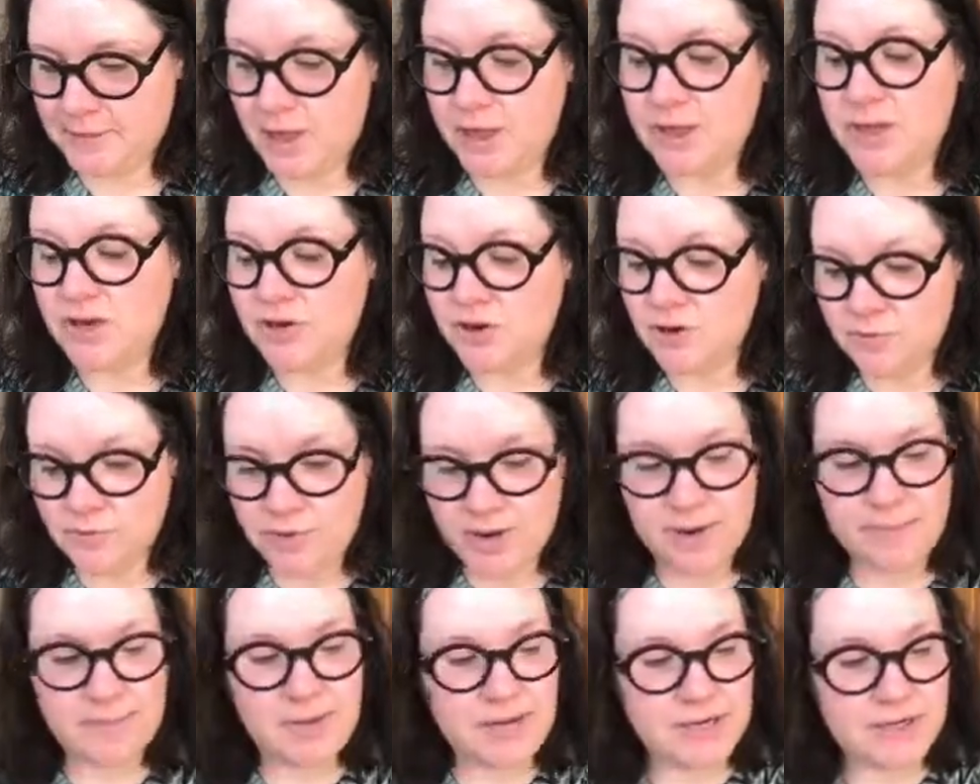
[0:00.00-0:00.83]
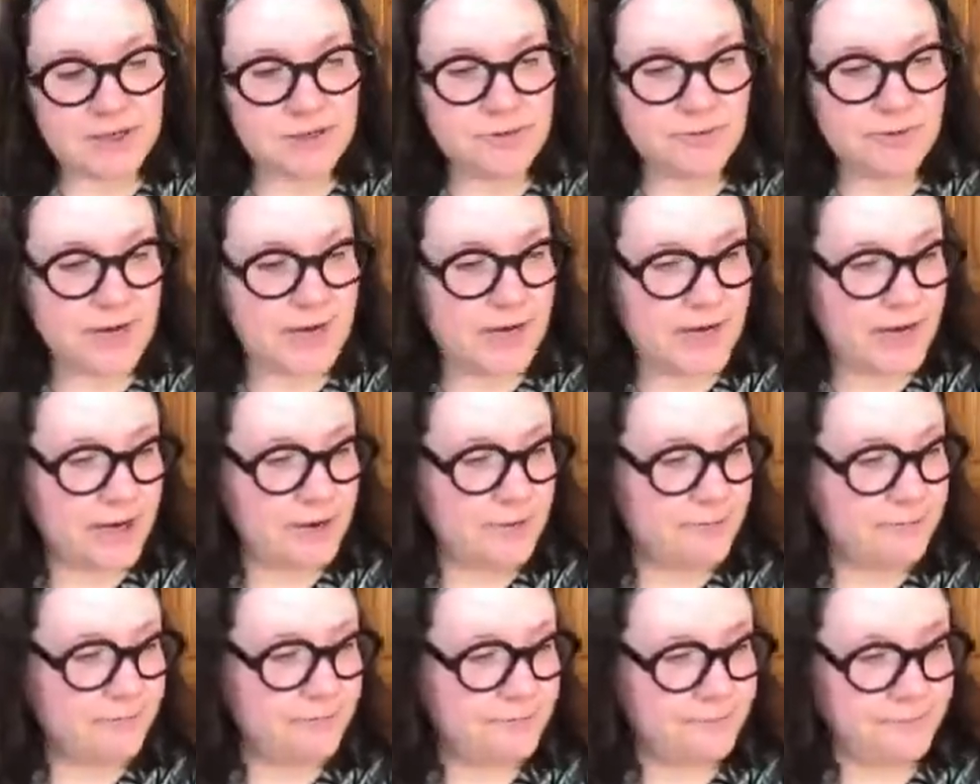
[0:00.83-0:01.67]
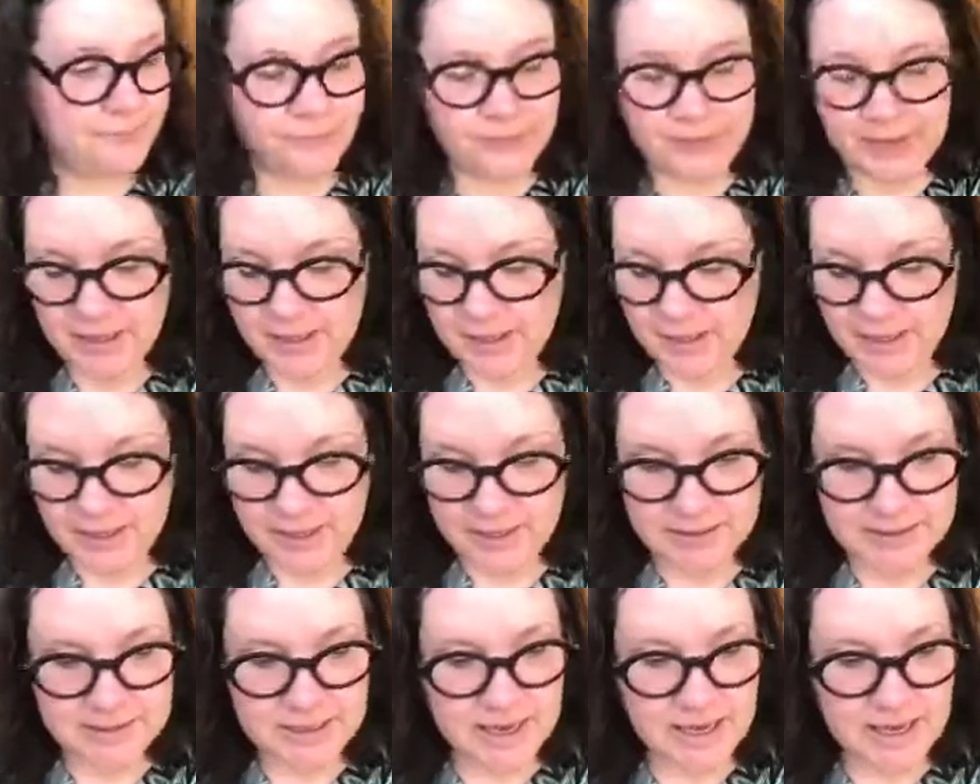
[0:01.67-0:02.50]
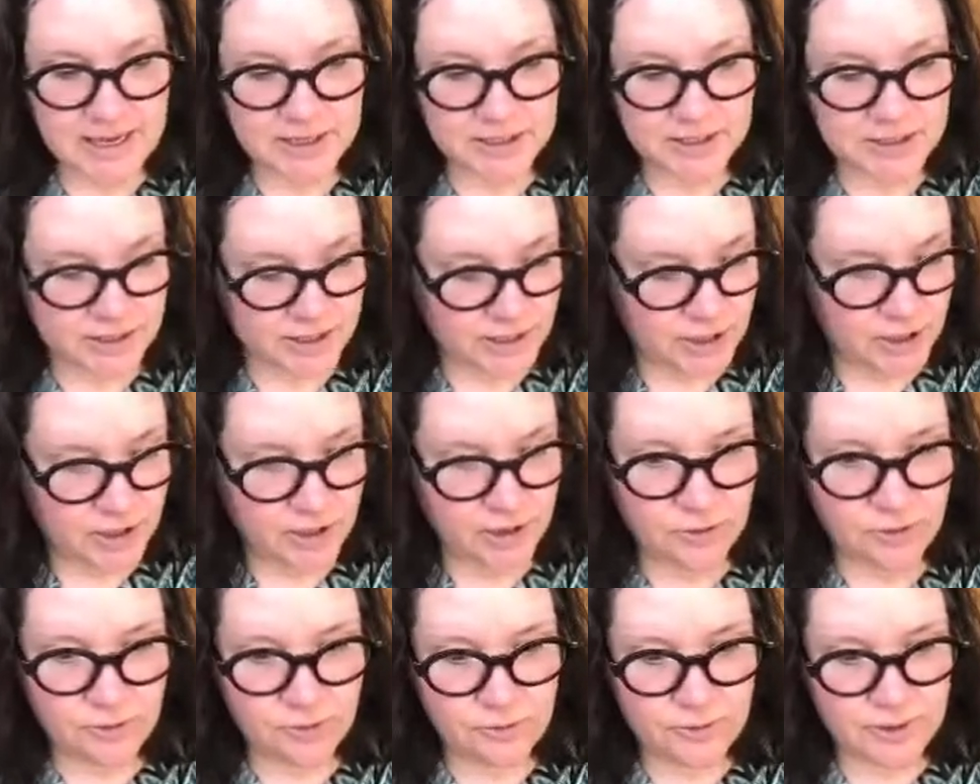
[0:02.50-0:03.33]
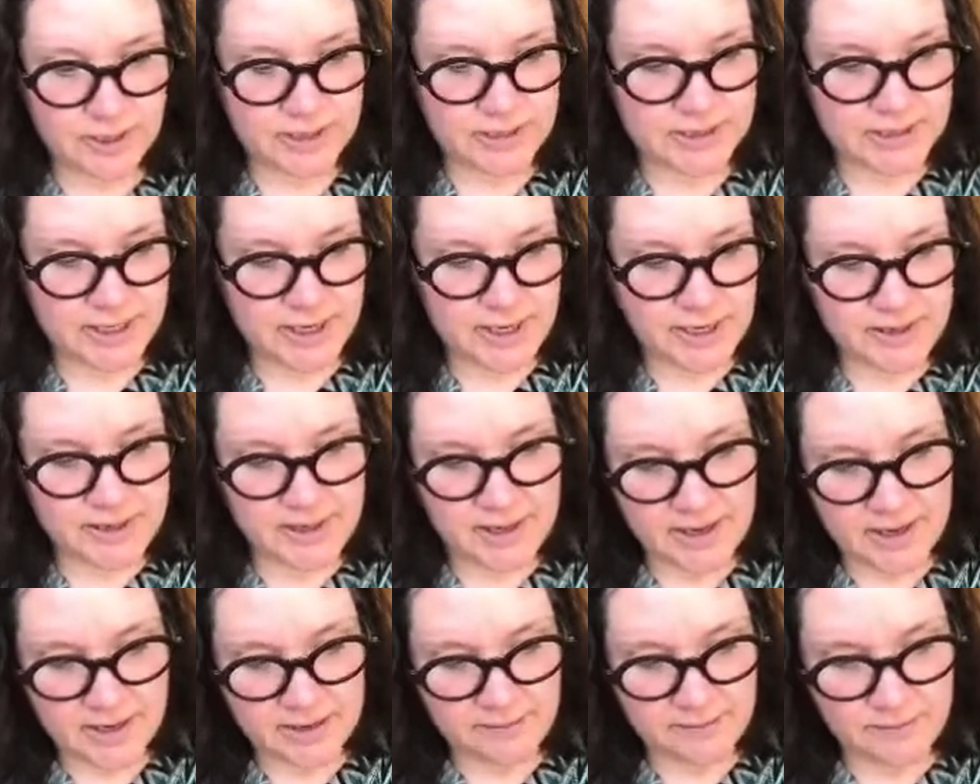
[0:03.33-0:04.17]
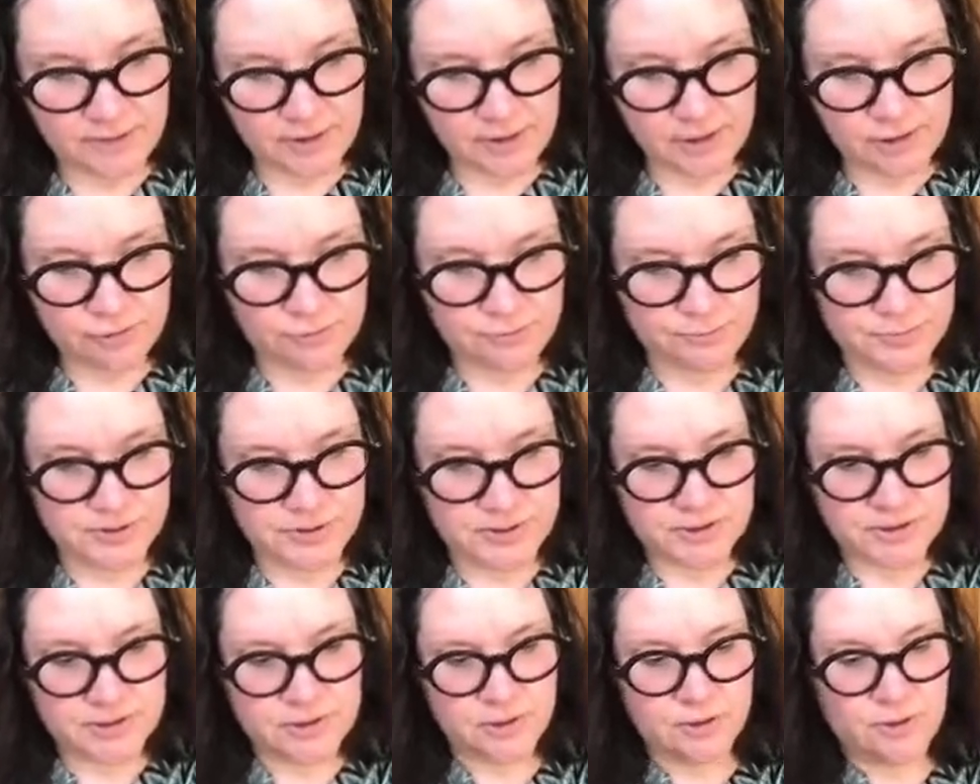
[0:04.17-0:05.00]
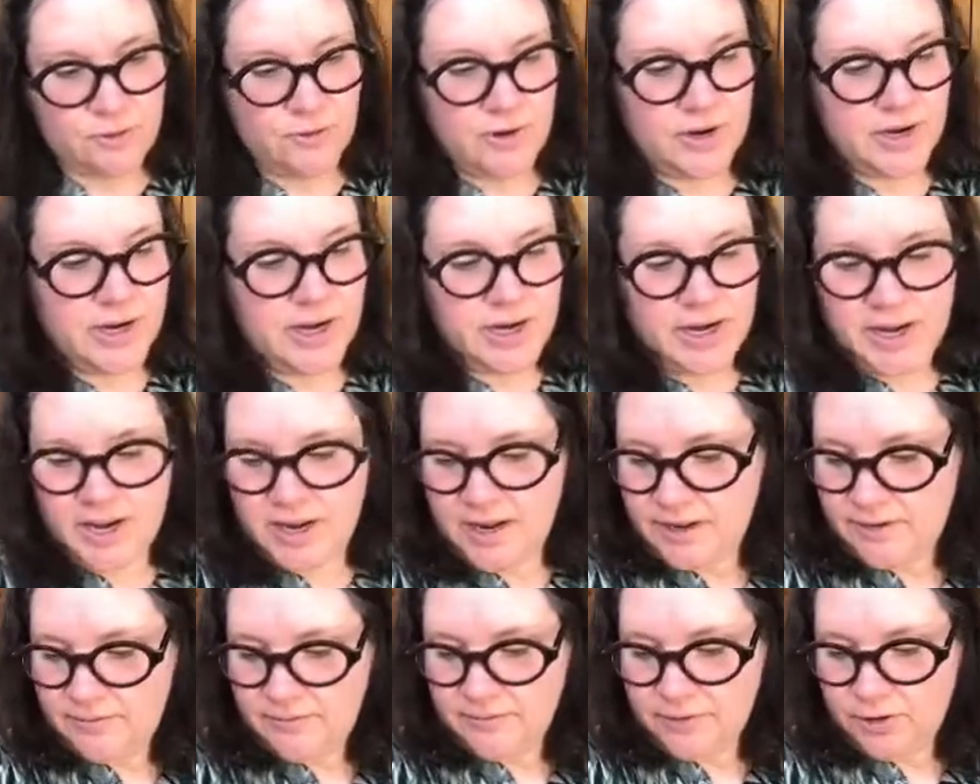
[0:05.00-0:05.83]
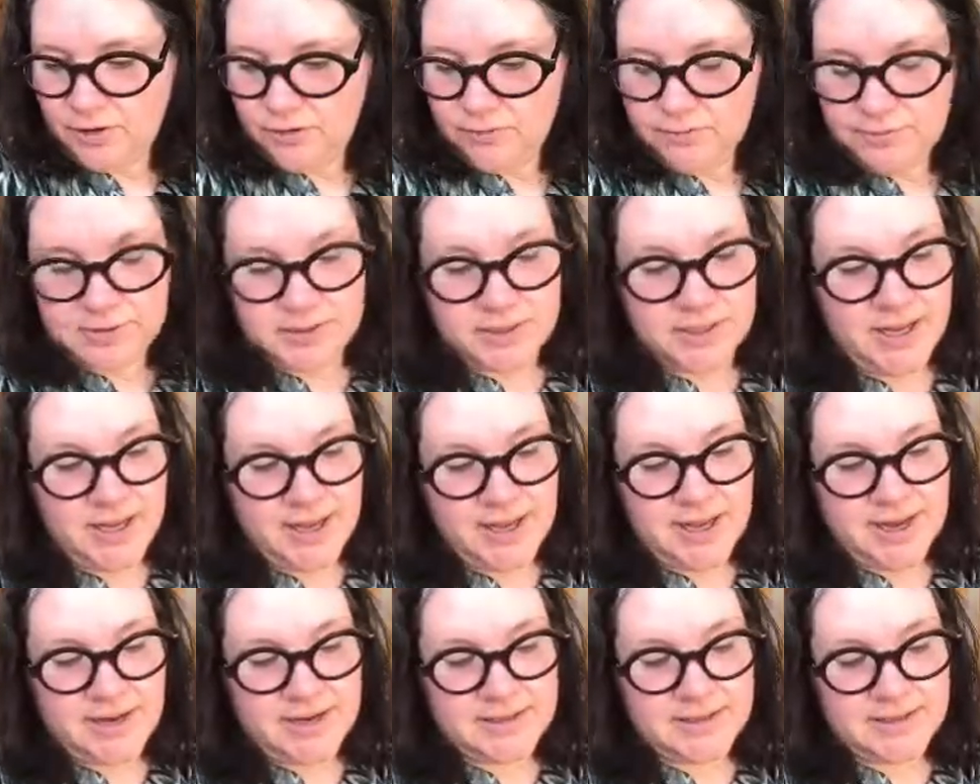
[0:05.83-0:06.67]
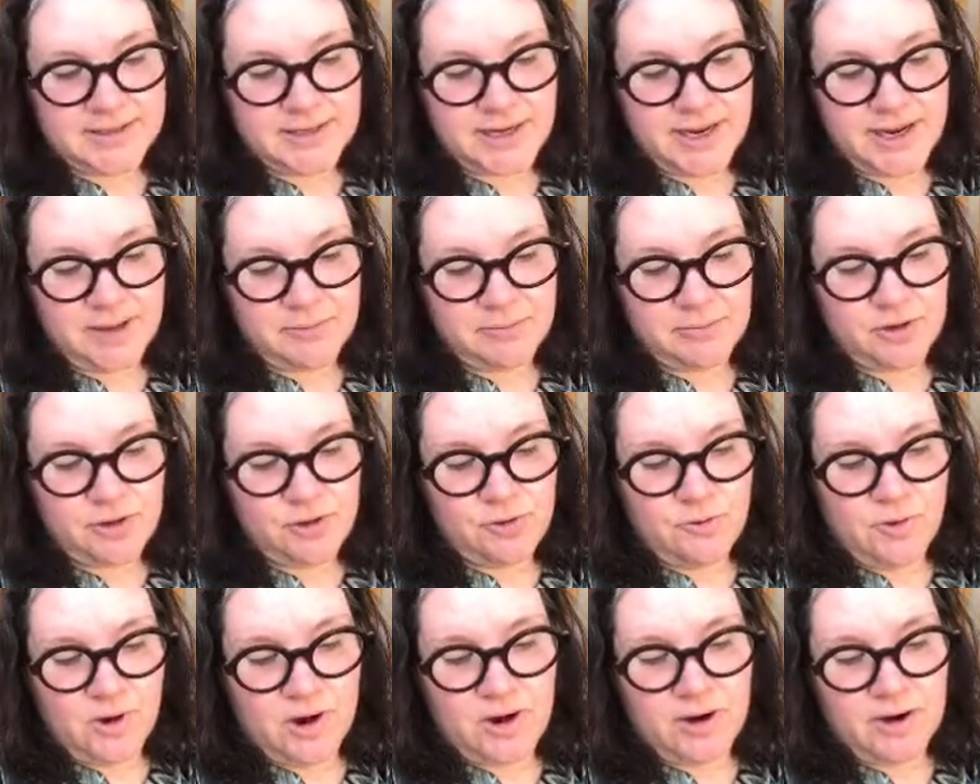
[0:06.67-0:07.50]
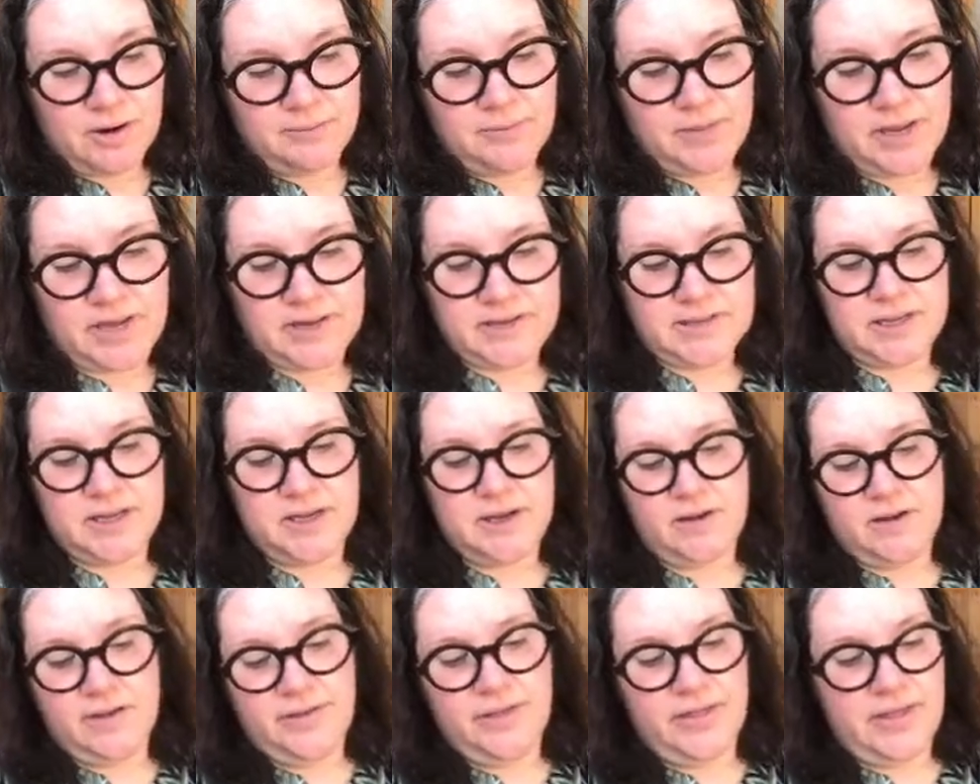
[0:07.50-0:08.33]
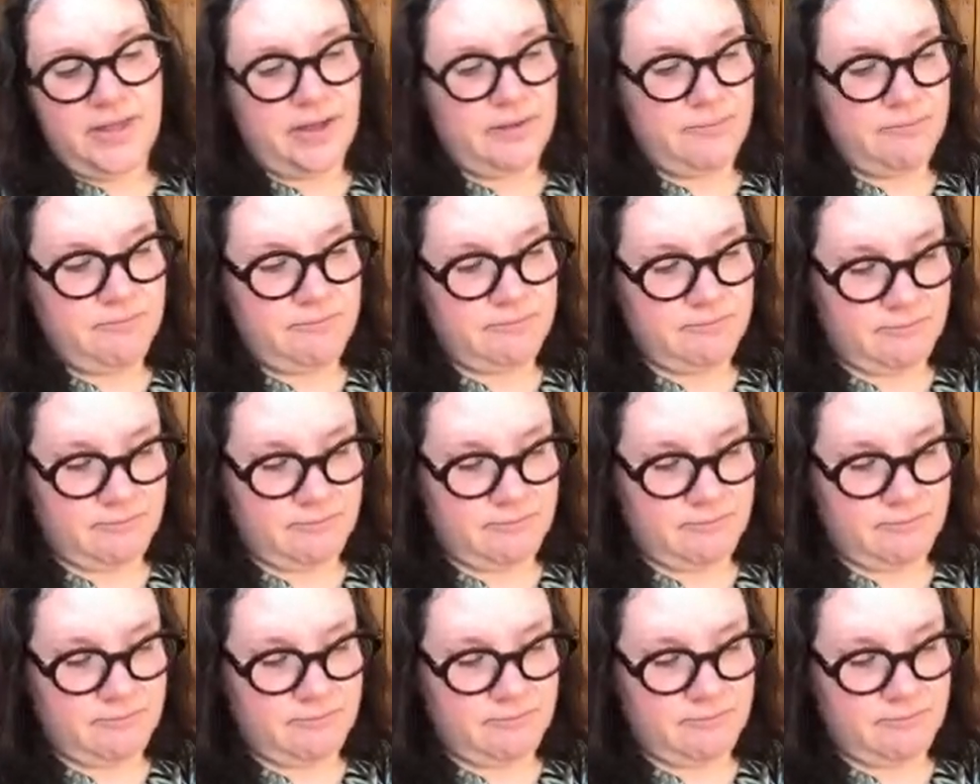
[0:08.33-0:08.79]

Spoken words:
You know what I might do right now is actually go and take the envelopes, the coordinating envelopes, and stamp "You Are Amazing" on them.